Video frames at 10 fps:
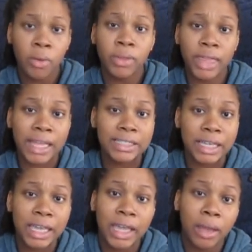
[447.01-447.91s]
Well, that's
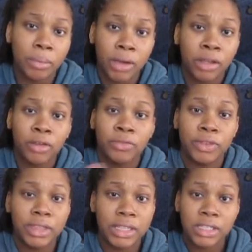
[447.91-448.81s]
it. I'm going to go
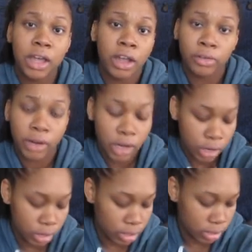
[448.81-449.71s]
feed these hungry
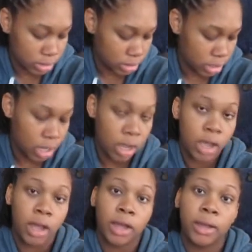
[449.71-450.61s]
girls.
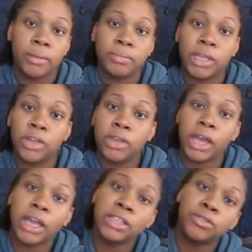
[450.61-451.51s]
Thank you
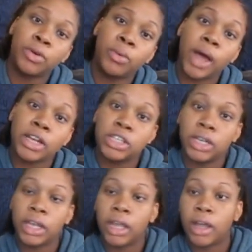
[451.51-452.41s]
guys for
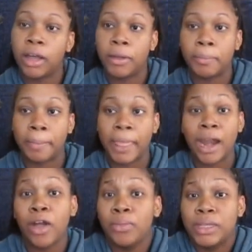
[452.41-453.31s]
watching, and
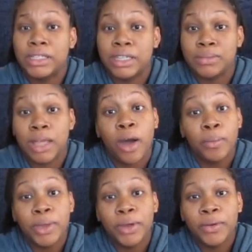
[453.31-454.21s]
I hope these tips
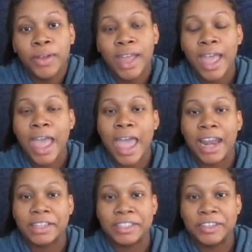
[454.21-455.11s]
help you,
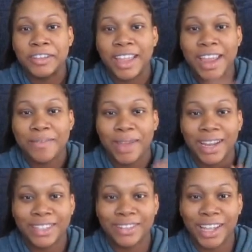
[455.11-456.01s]
and I'll see you again in my
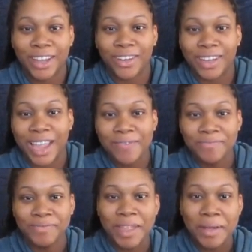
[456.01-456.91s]
next video. Okay,
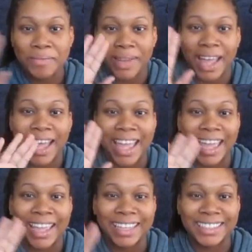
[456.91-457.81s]

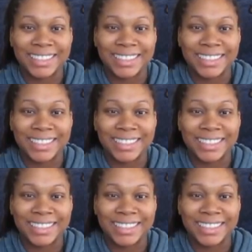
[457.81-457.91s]
bye.